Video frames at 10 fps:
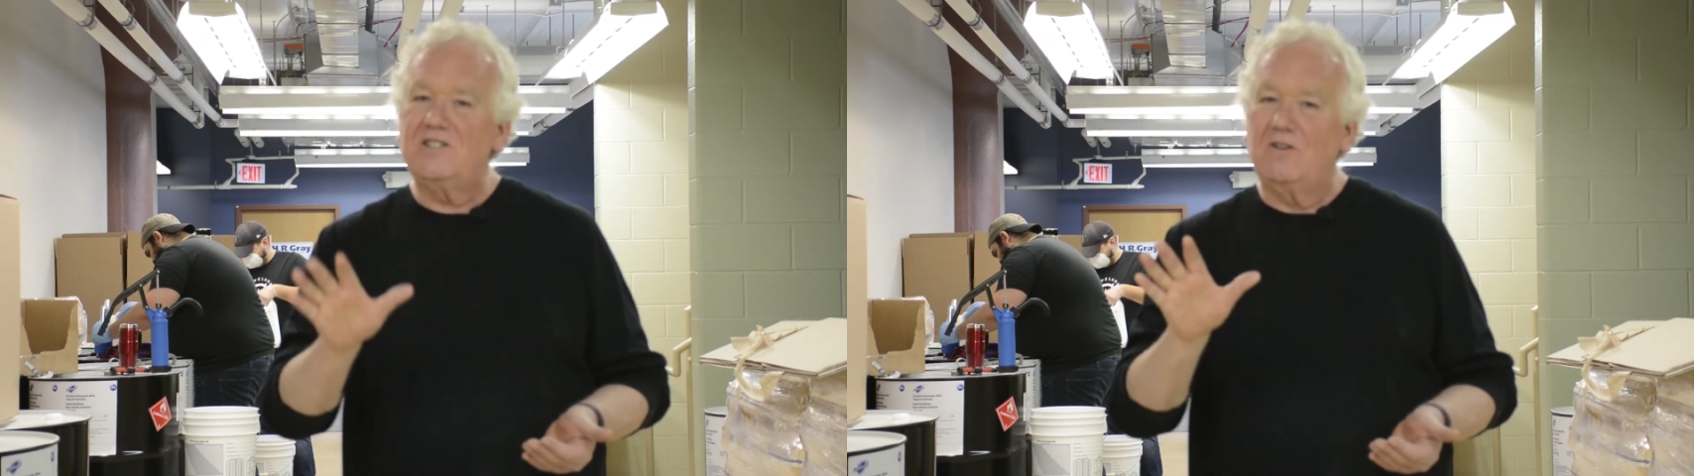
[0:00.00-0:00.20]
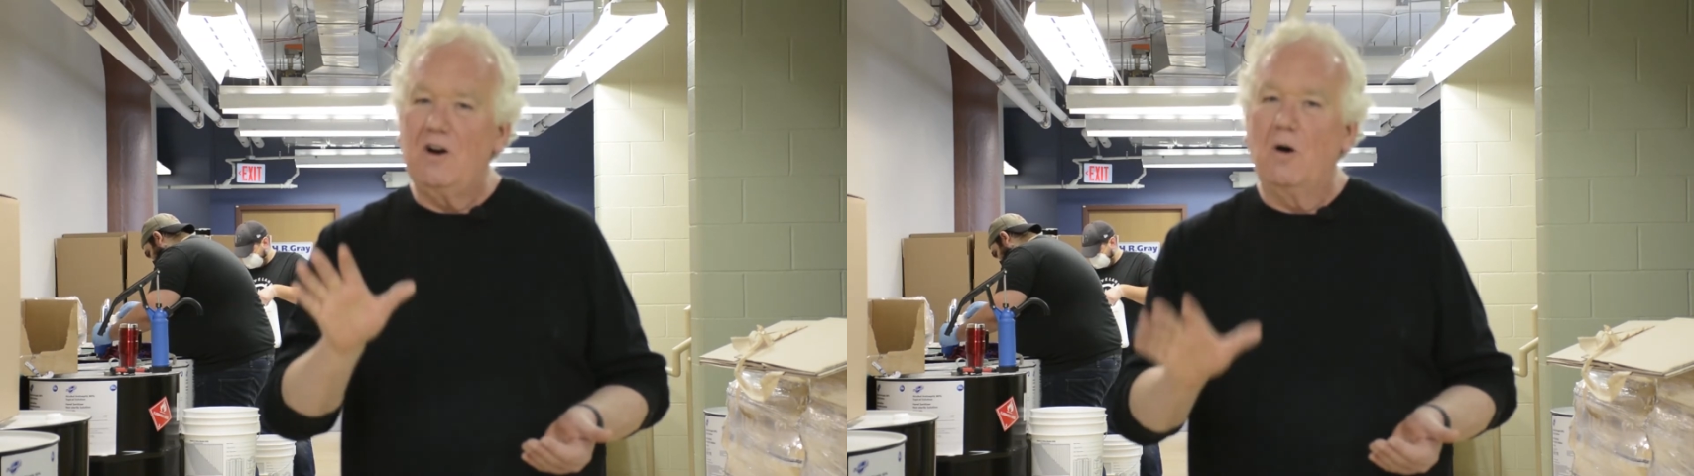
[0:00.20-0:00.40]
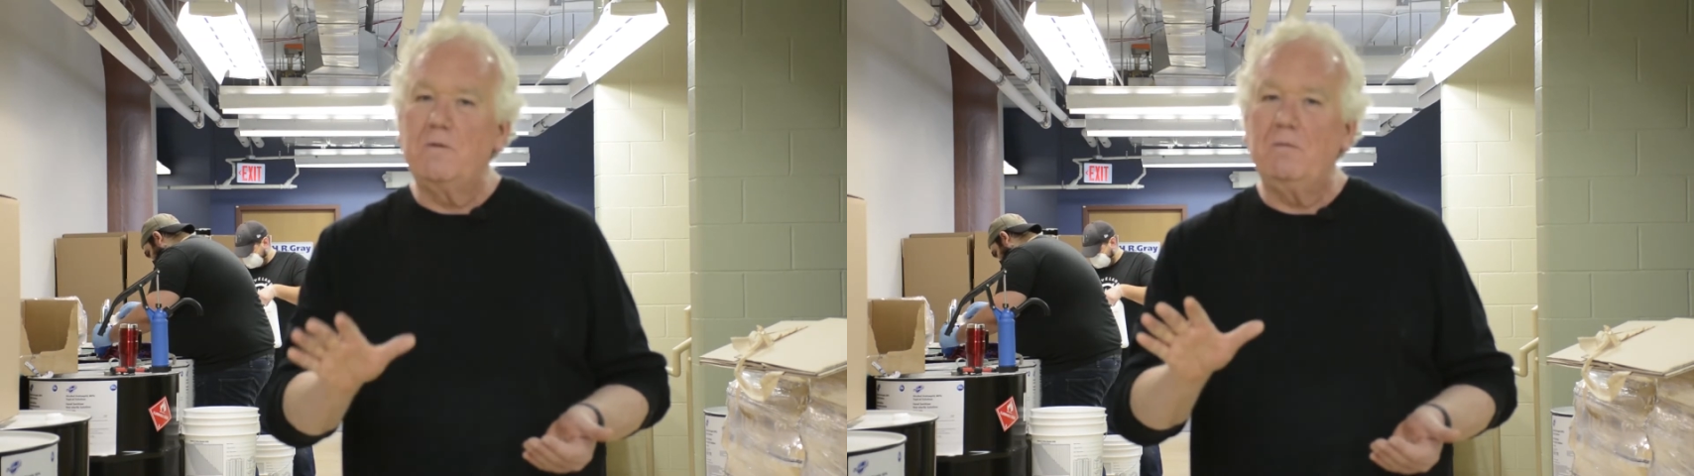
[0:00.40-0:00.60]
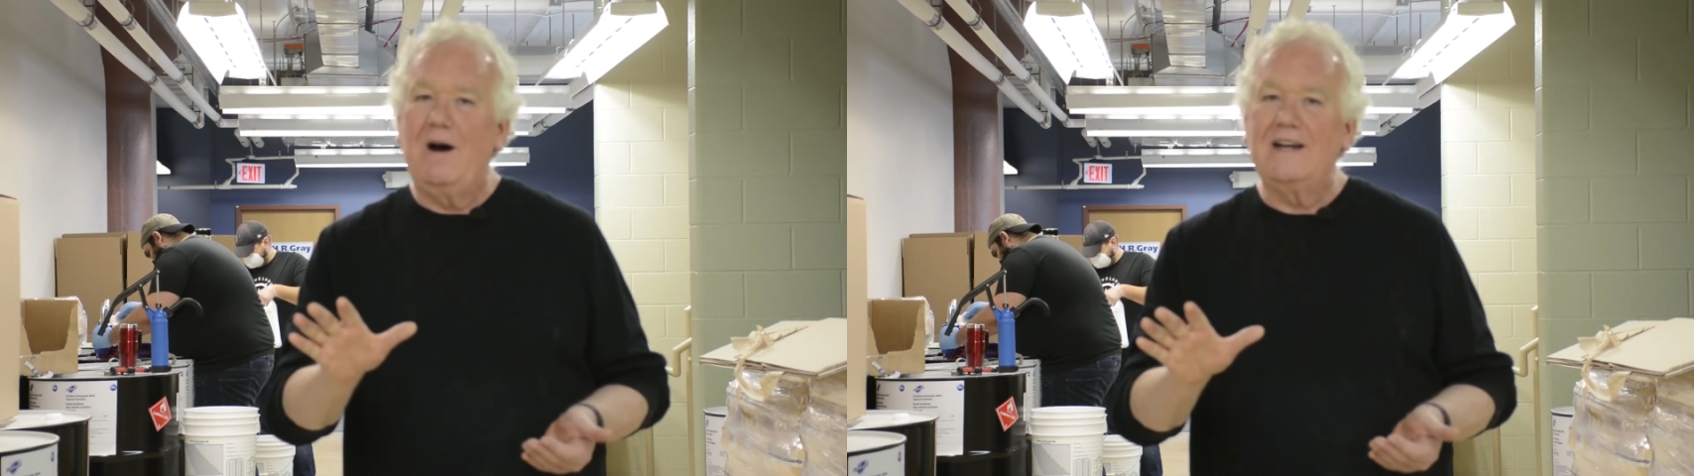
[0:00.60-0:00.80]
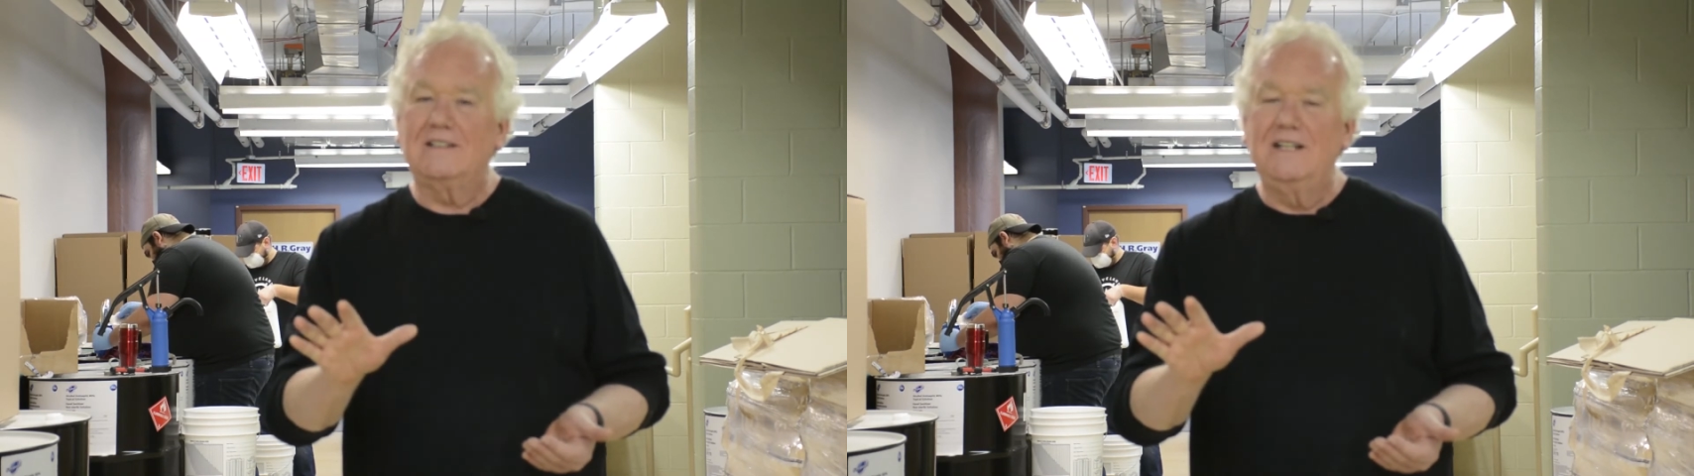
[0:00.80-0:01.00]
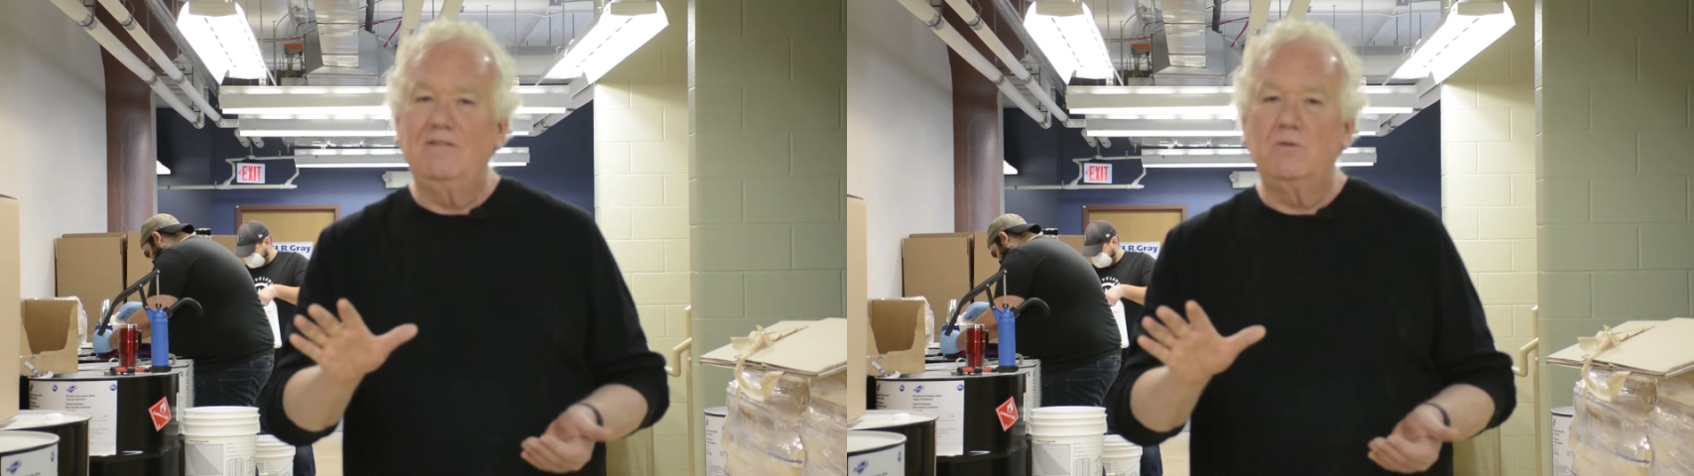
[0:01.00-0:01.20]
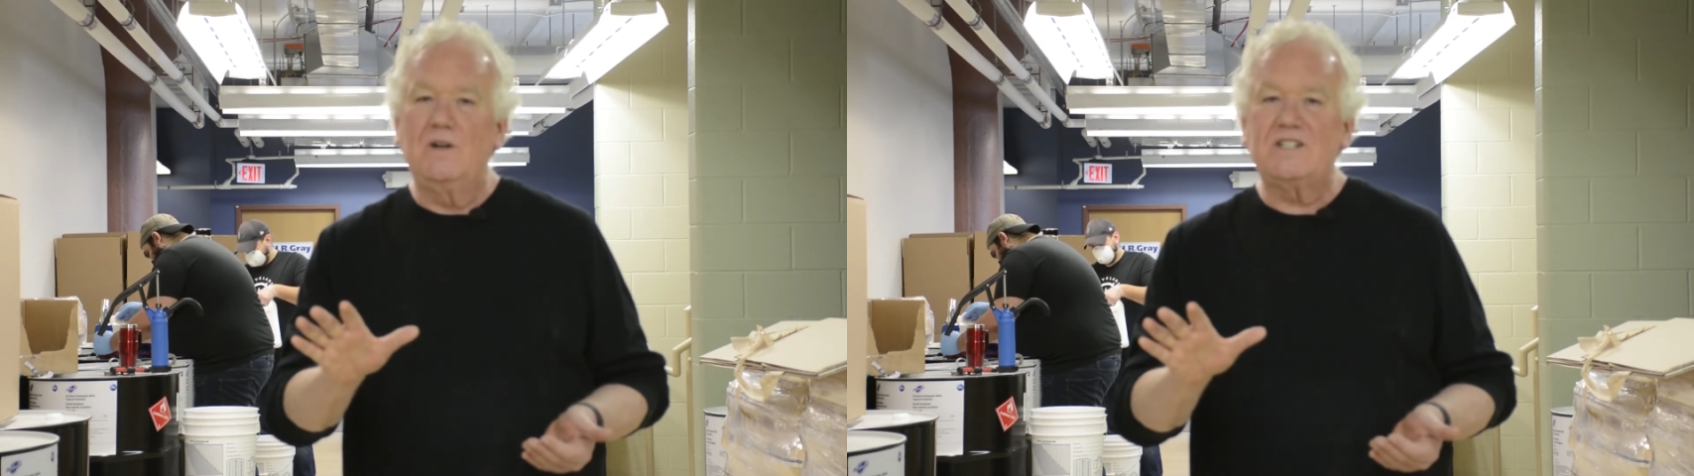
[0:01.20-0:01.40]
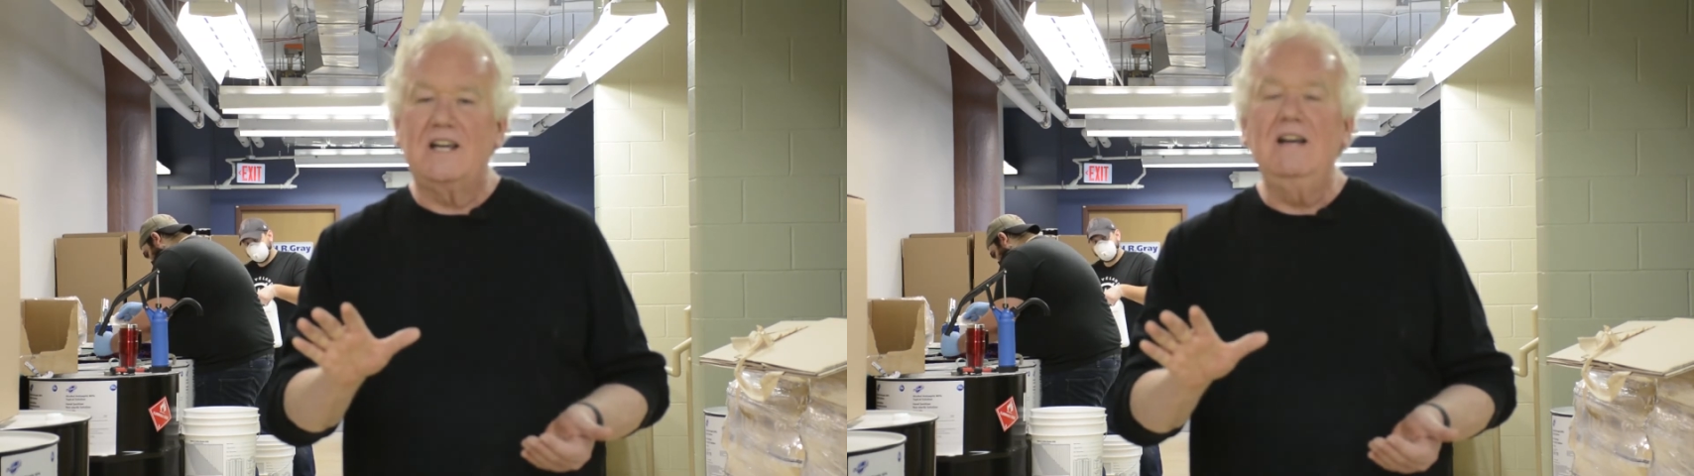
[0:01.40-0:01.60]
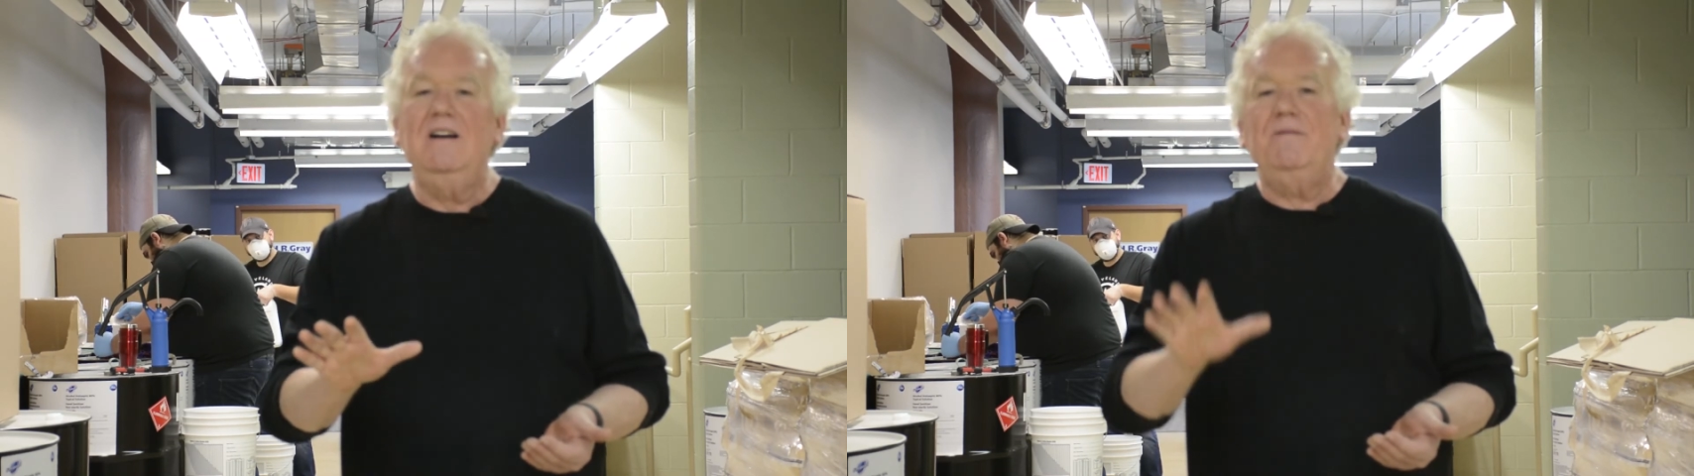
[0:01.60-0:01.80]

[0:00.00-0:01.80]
so I hope you buy Cleveland Whiskey,